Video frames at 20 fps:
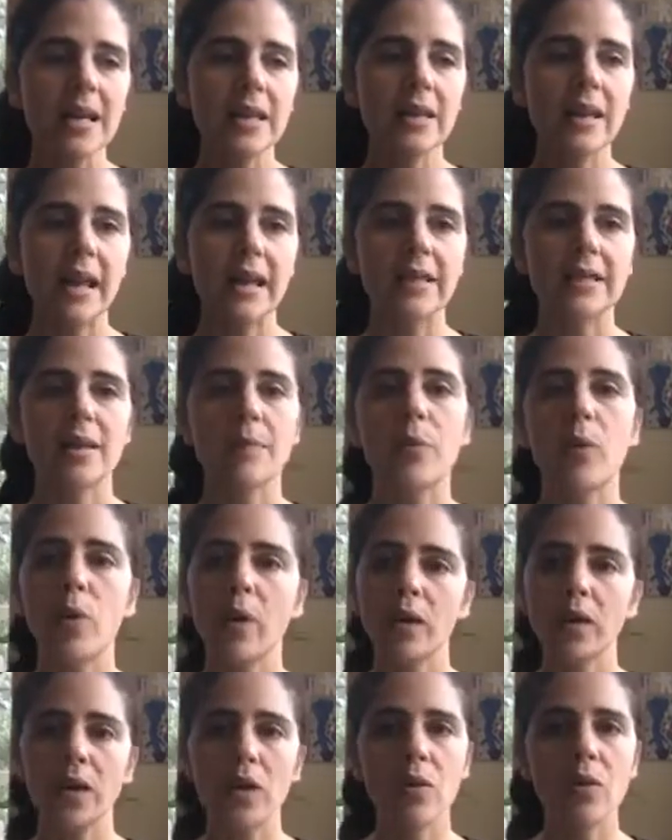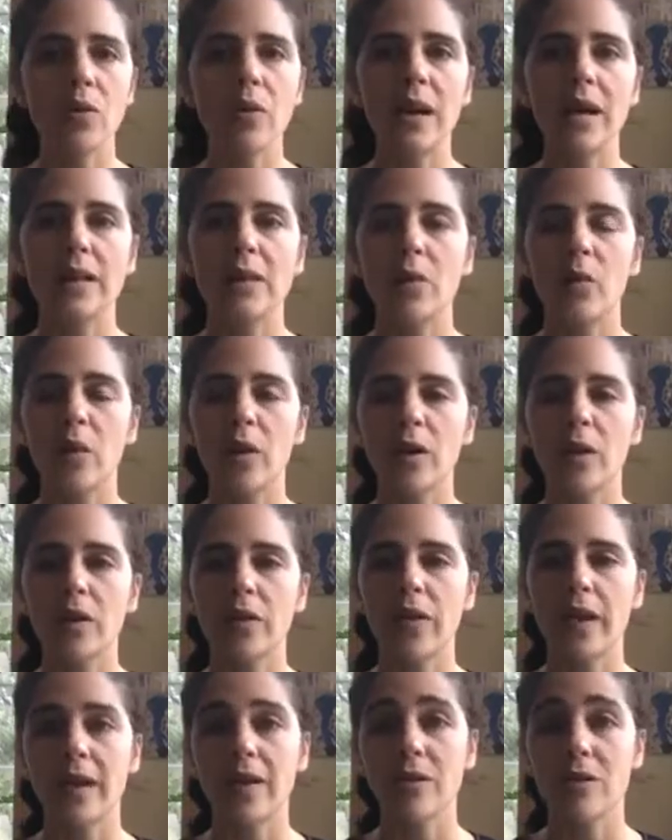that support you in the work
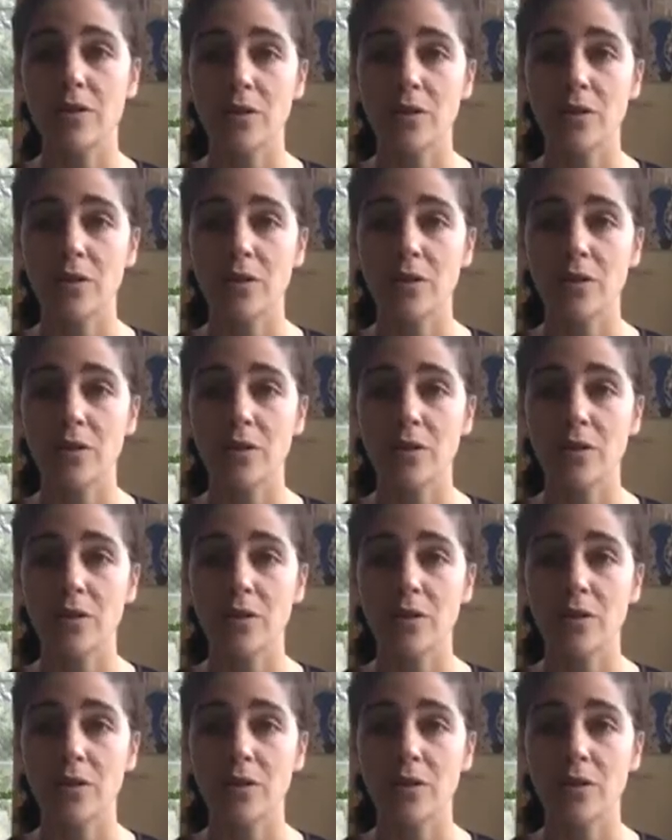that you're